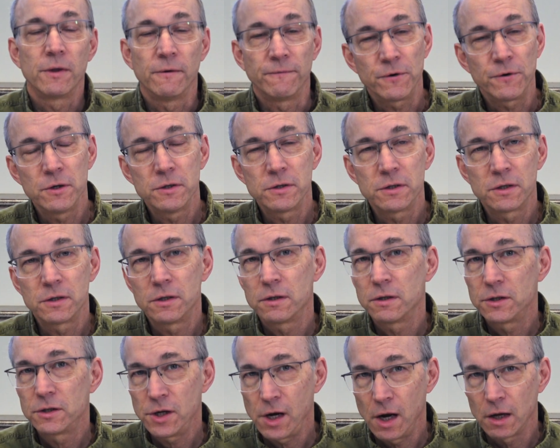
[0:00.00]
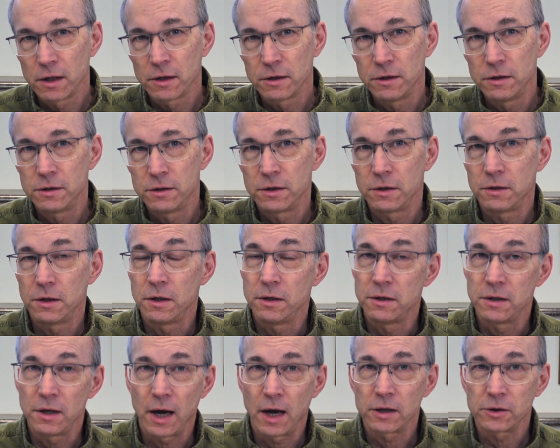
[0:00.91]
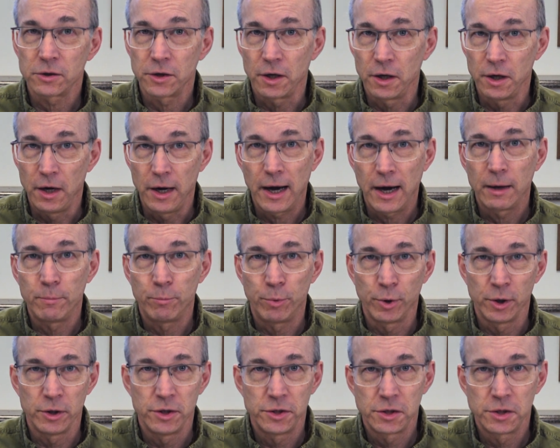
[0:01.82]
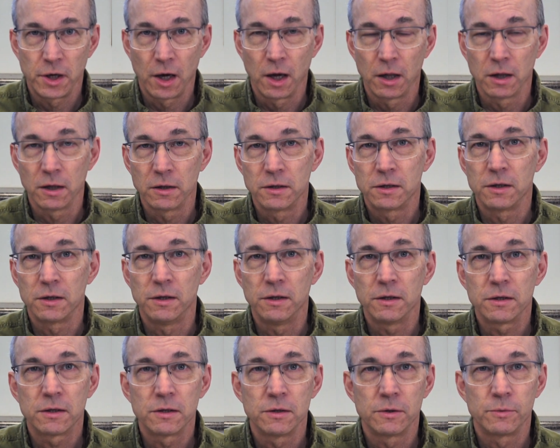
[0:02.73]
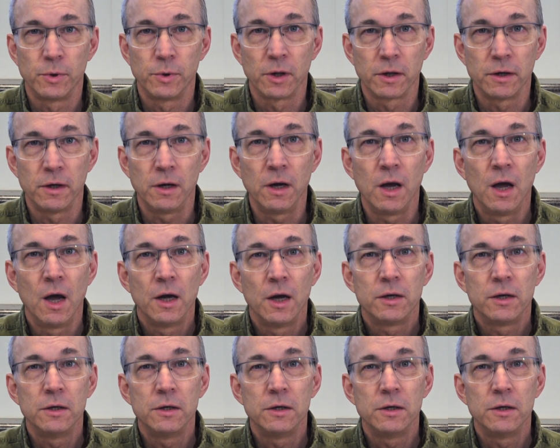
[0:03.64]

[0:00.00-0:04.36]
The first challenge is actually a non-bridge challenge, and this is really